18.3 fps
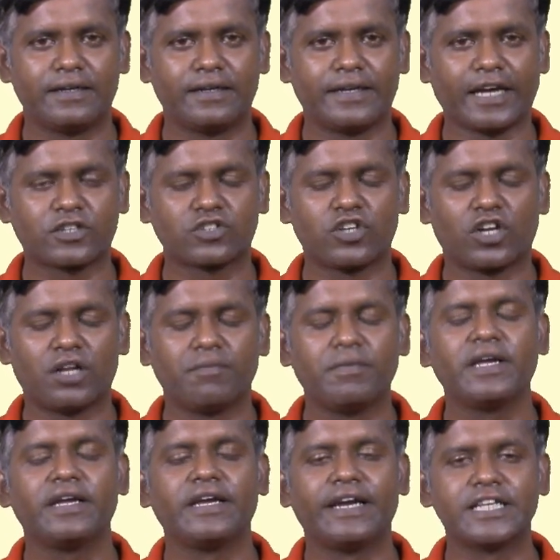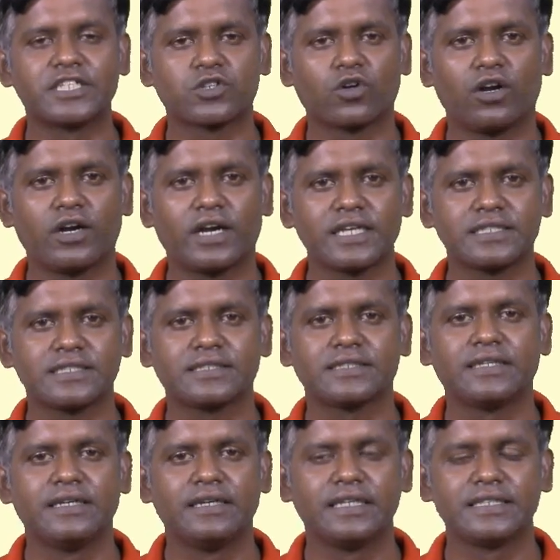taxonomy, it is called as
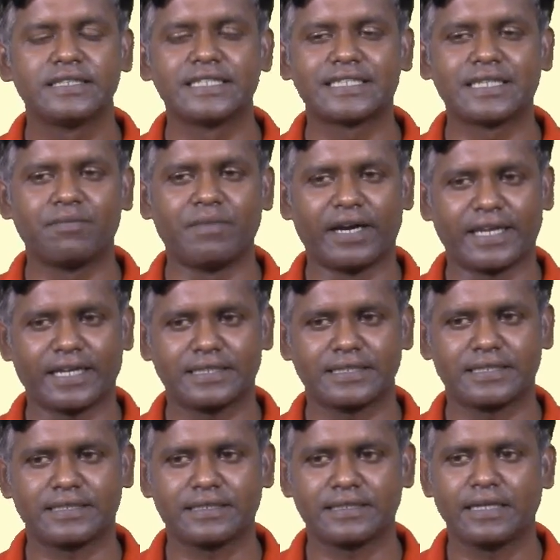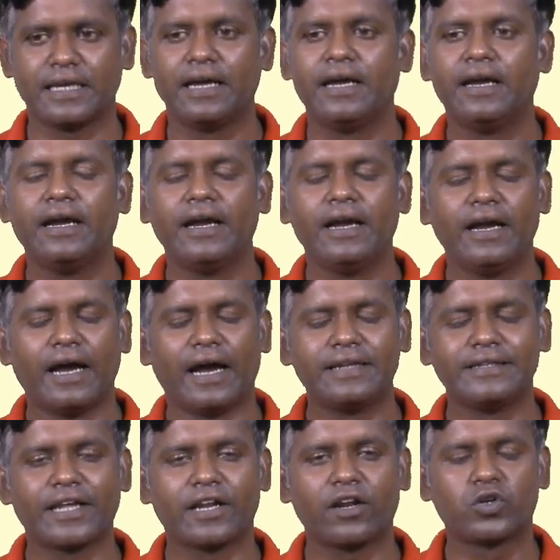systematics.
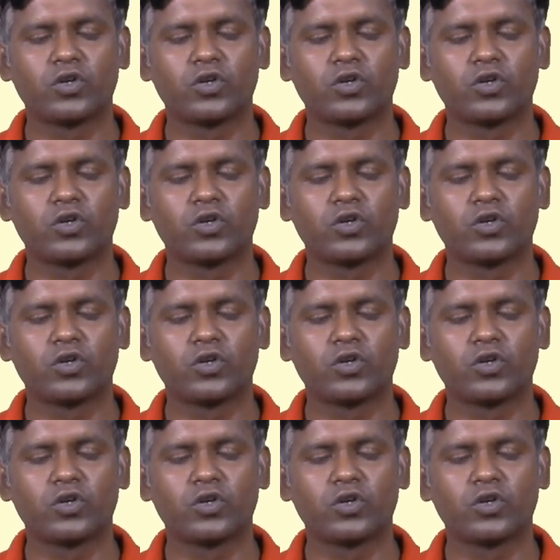And there